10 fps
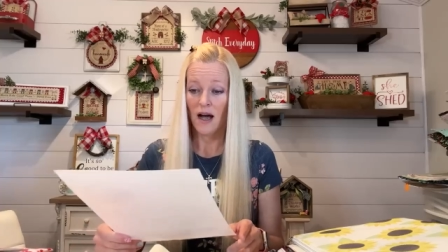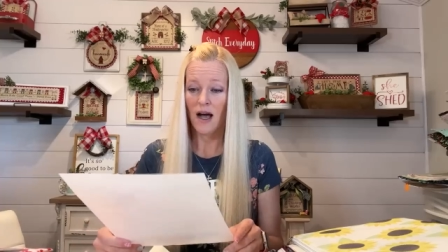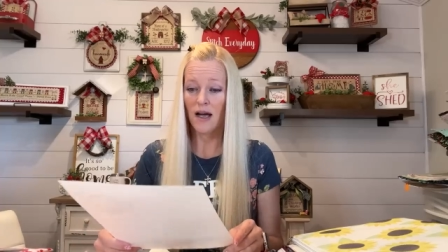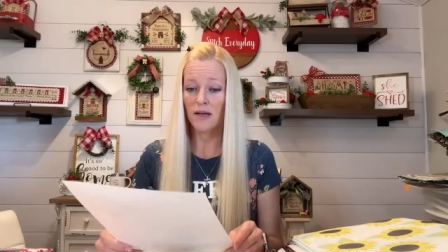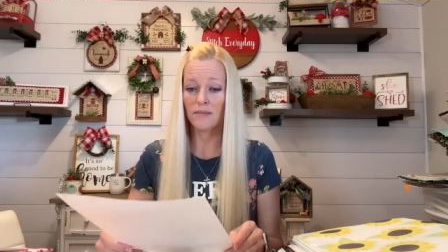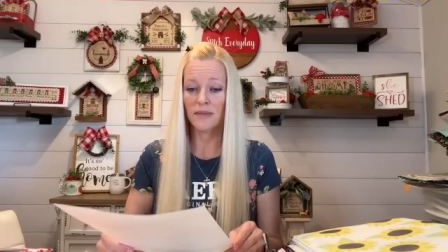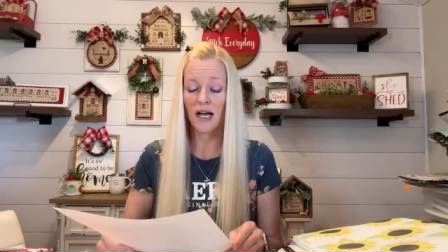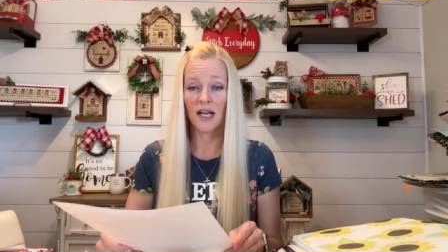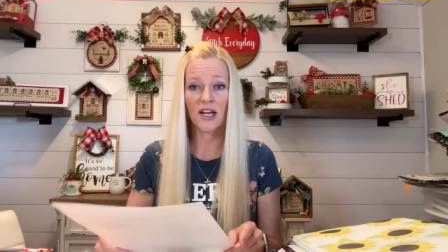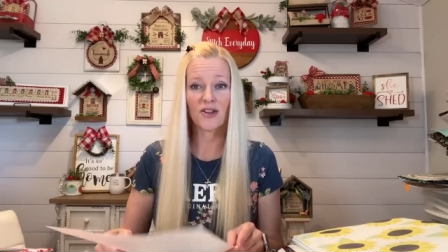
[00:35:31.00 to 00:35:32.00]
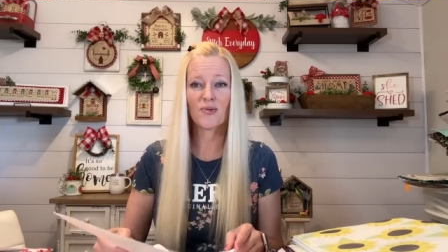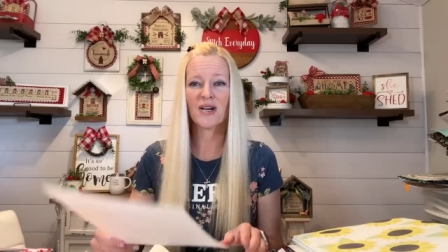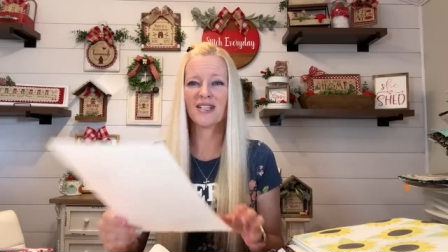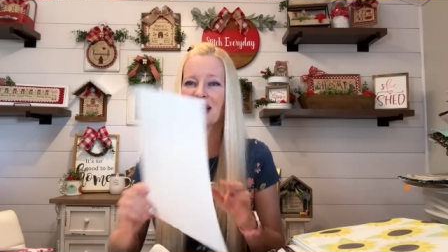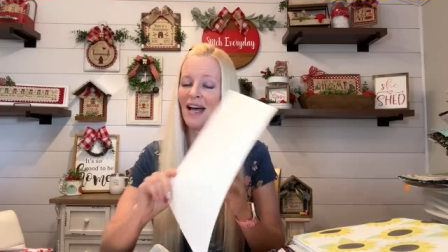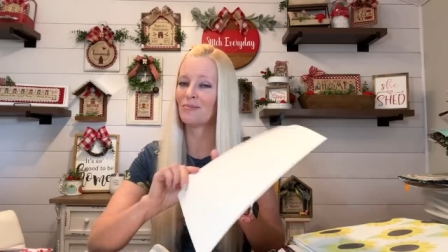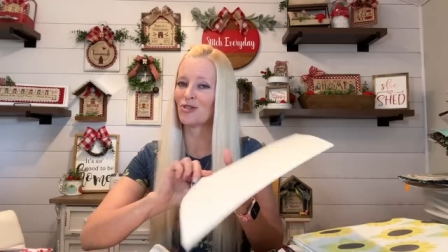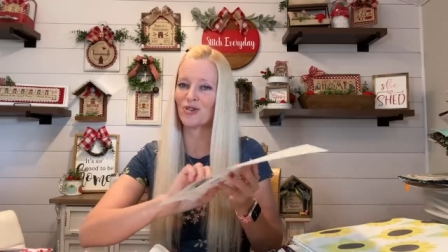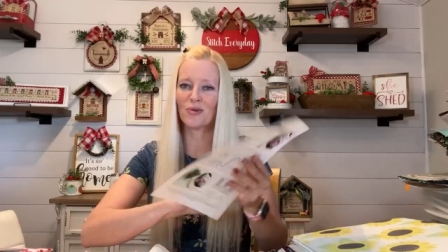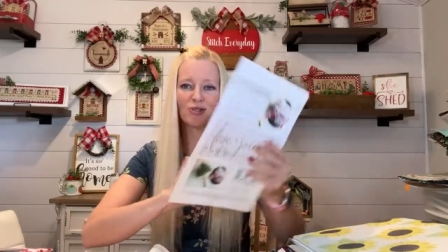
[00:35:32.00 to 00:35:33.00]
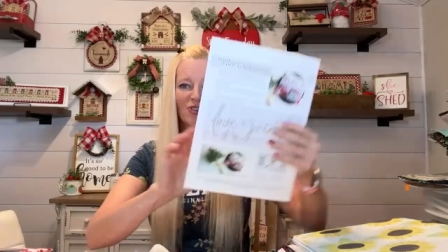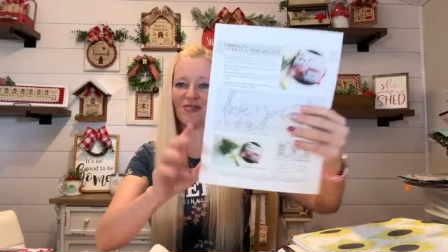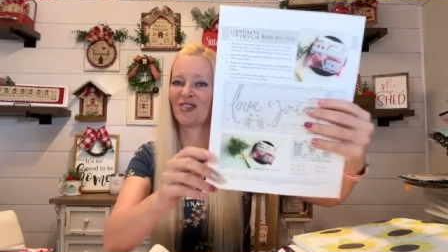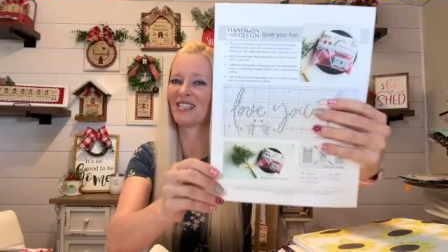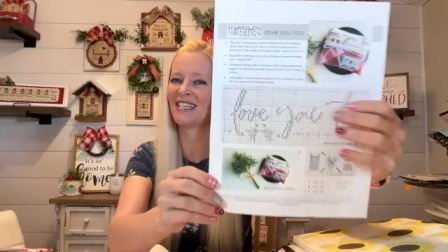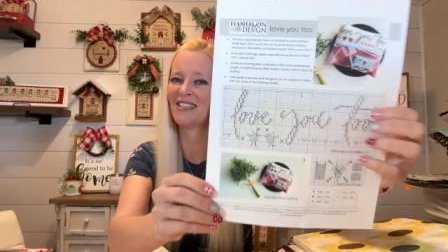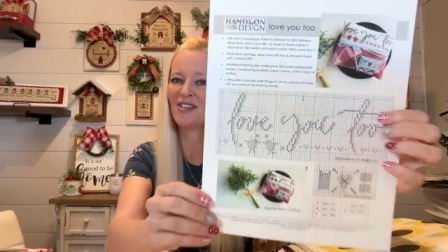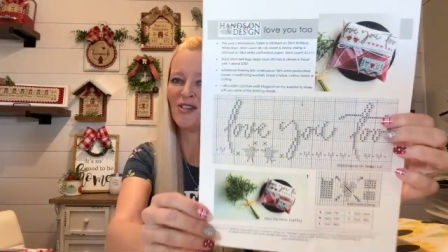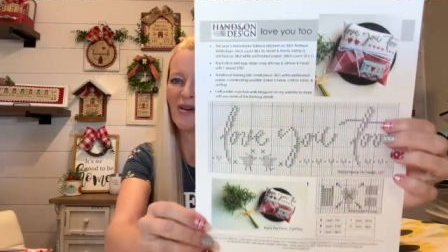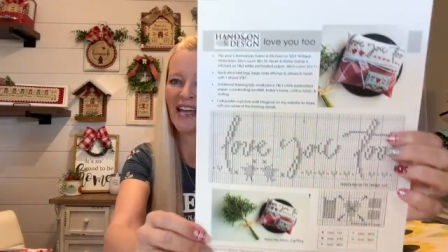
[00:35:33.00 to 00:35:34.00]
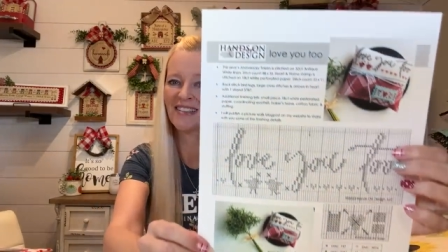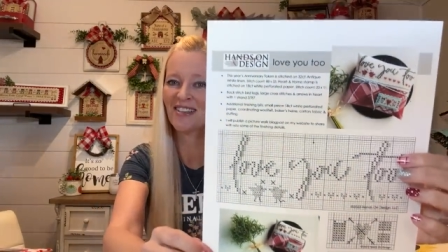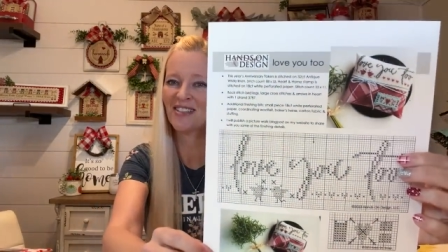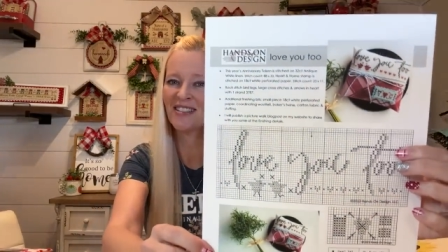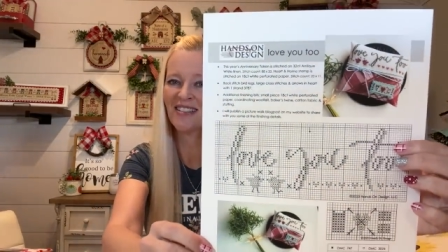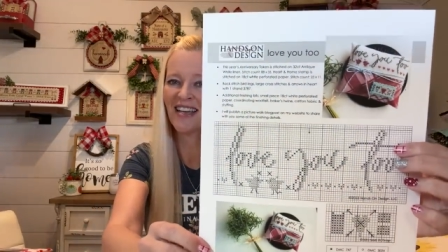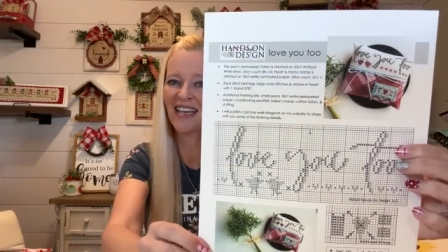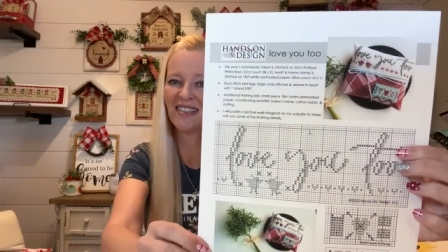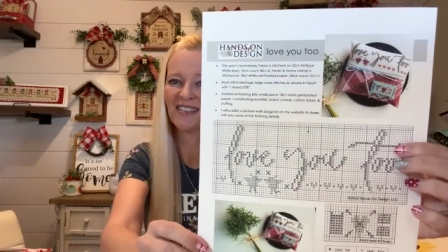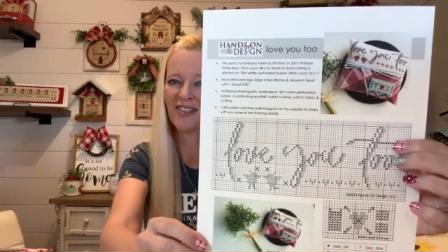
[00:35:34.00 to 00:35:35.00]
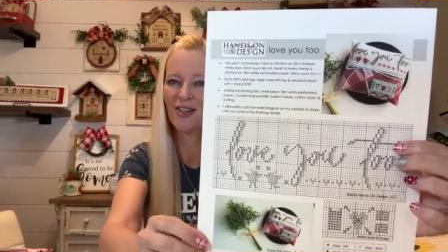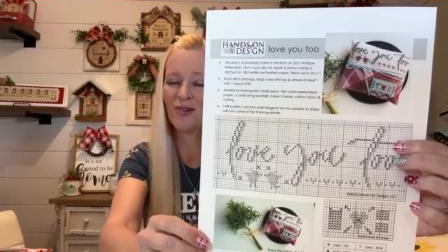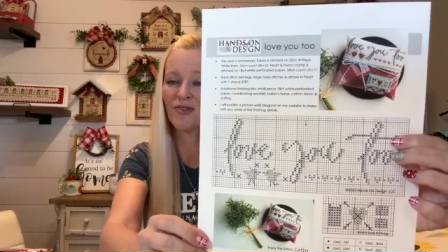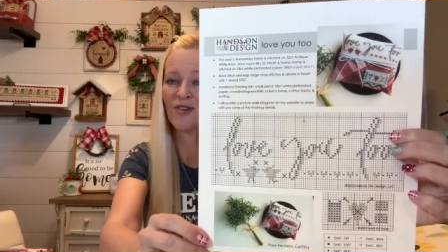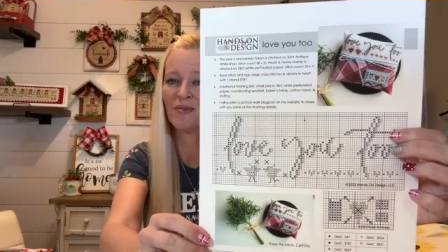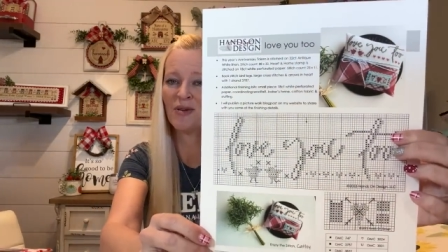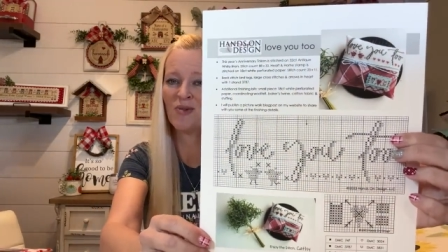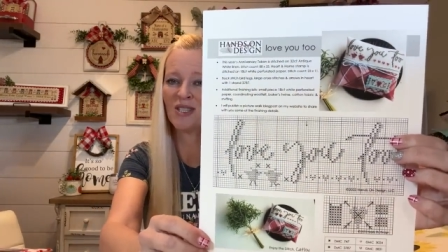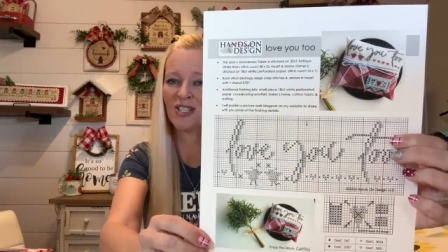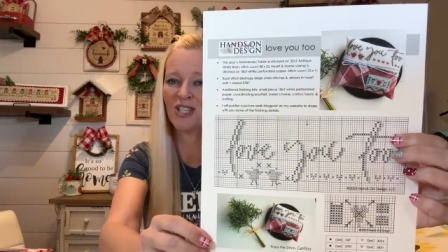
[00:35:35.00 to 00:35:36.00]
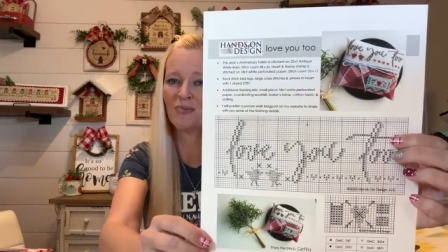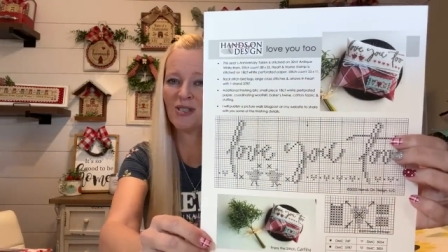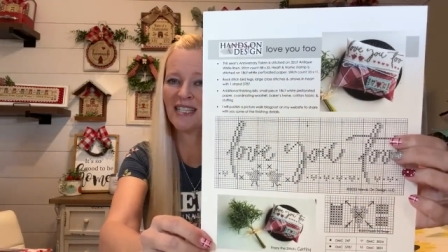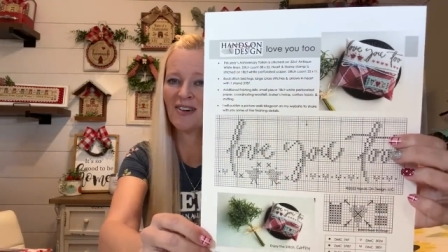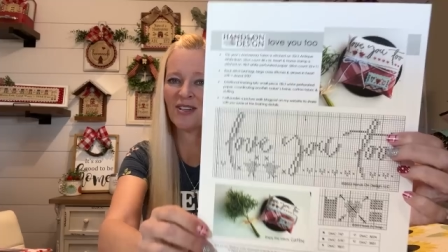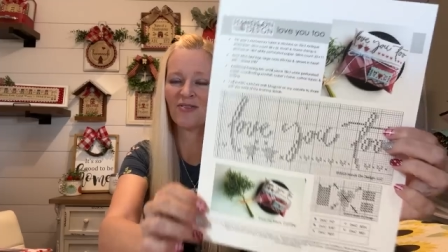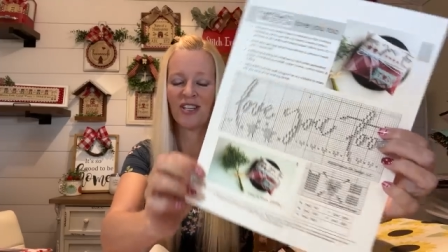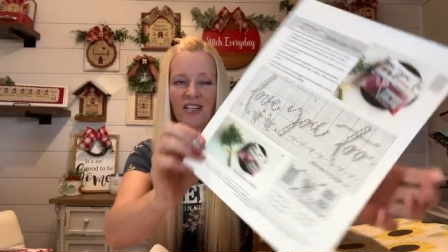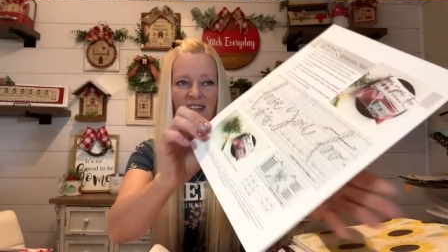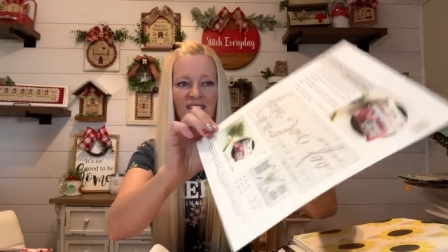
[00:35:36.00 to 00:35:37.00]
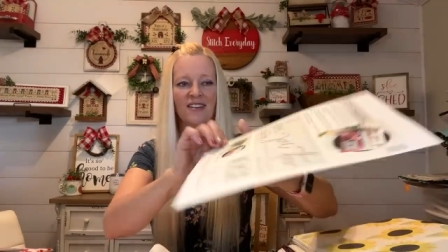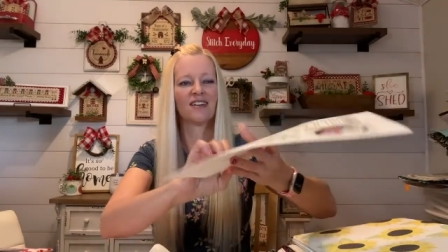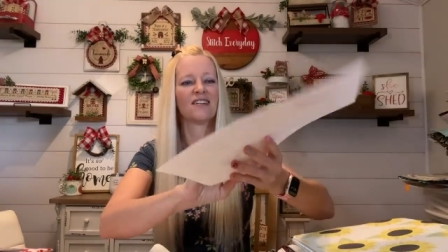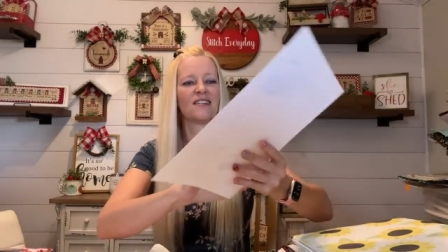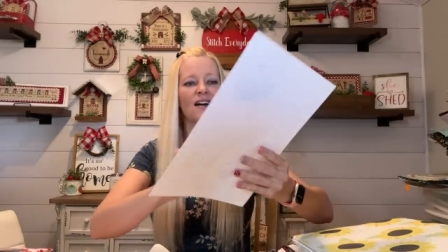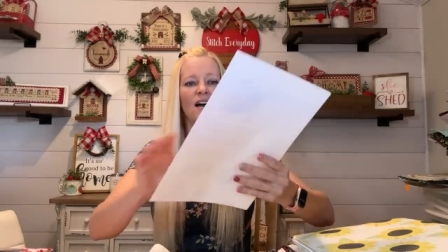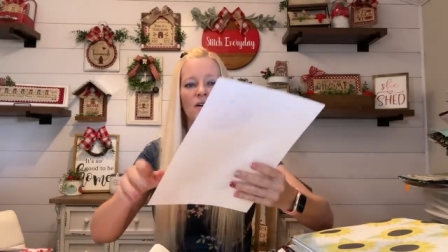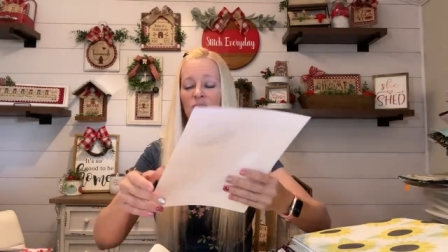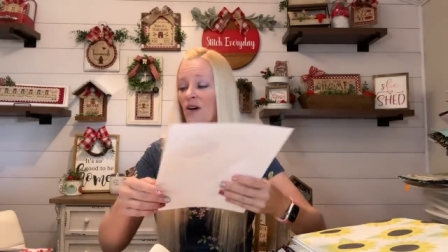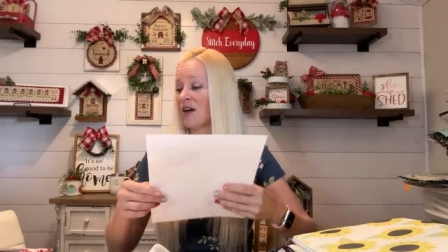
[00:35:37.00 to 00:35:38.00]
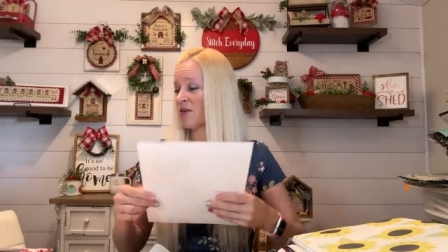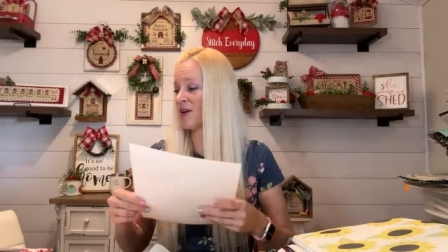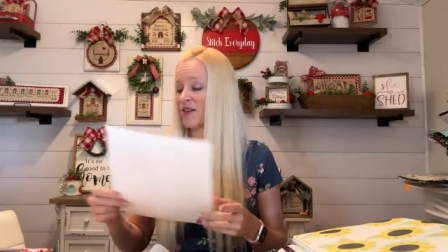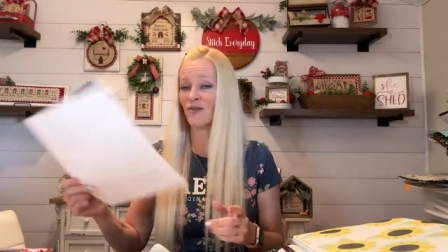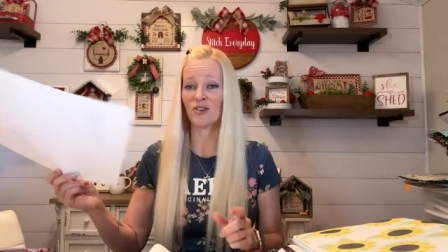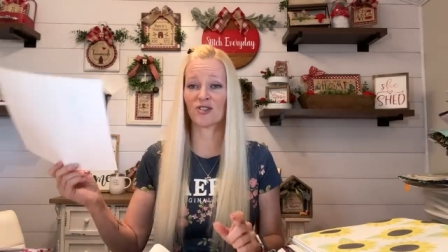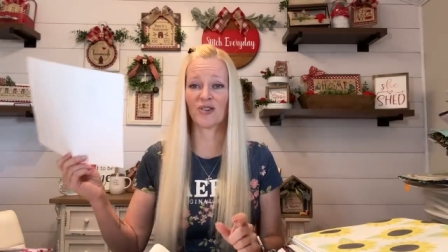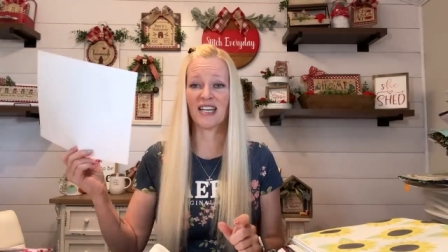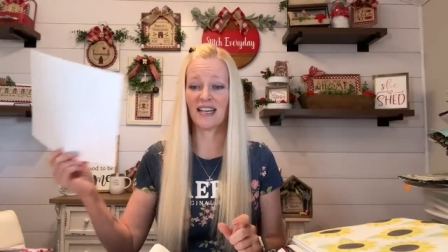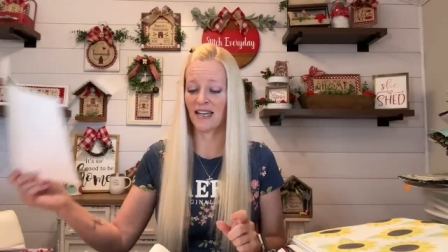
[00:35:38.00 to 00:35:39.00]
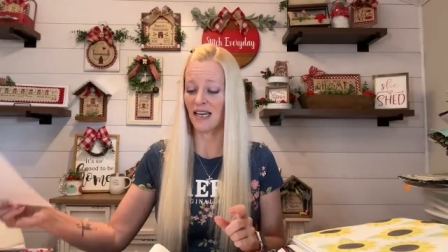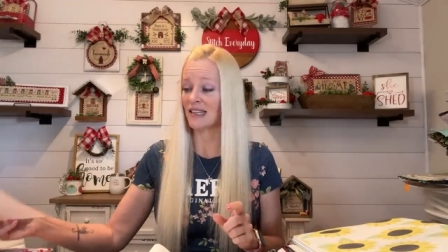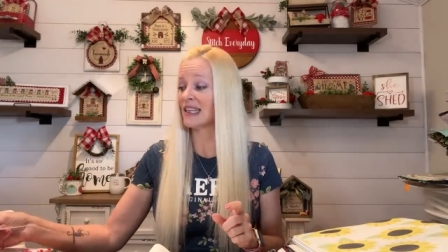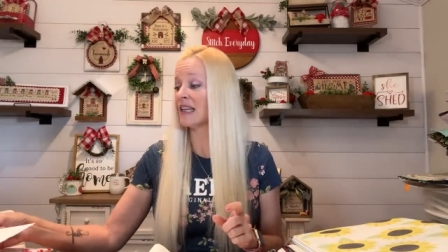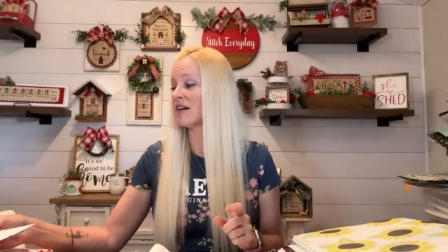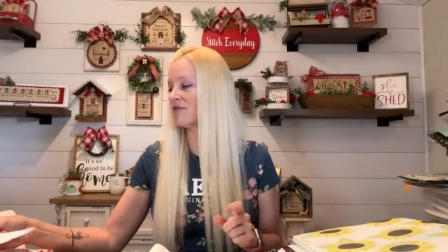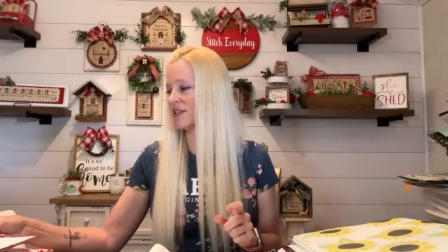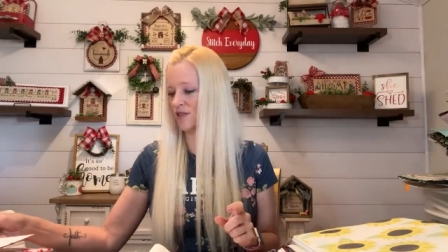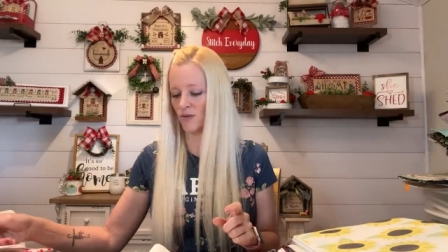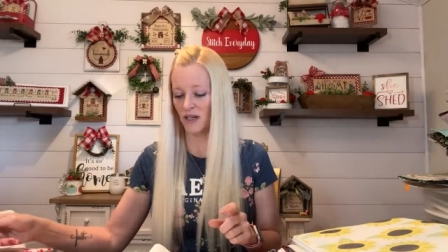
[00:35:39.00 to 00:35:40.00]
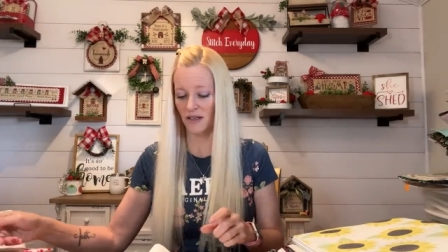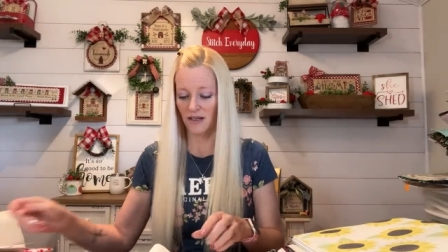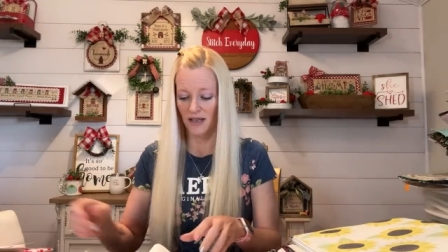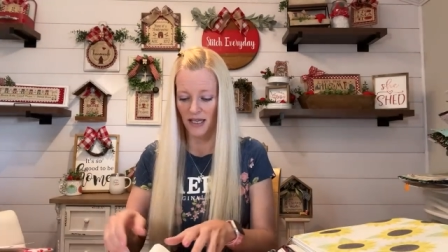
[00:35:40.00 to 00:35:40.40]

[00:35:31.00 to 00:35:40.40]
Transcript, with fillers: Um, another one, I'm sure most of you have seen the new hands-on design, her freebie one that she puts out every year um, on their anniversary. And I love this one.